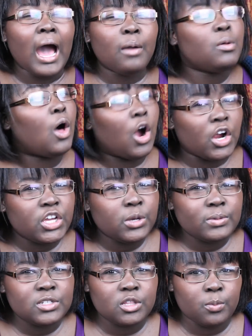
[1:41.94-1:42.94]
I will
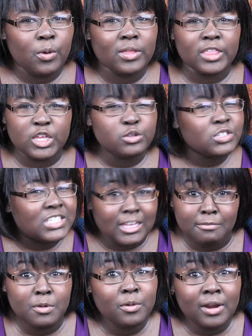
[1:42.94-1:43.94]
argue until the point that you just
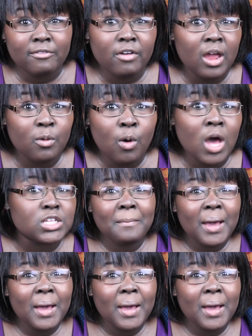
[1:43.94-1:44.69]
give me whatever I want.